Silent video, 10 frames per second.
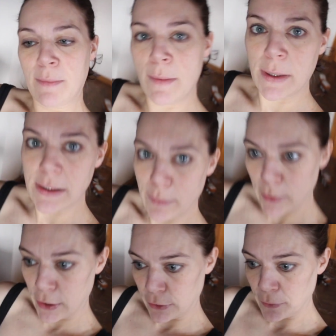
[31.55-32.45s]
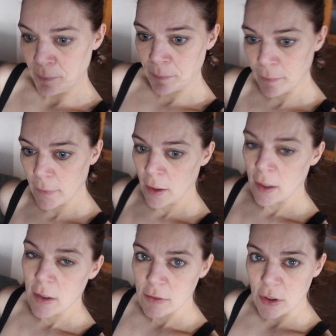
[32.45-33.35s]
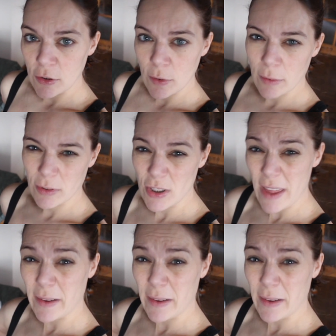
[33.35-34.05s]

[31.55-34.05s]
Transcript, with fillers: Maybe tomorrow. So I don't know what we're going to do.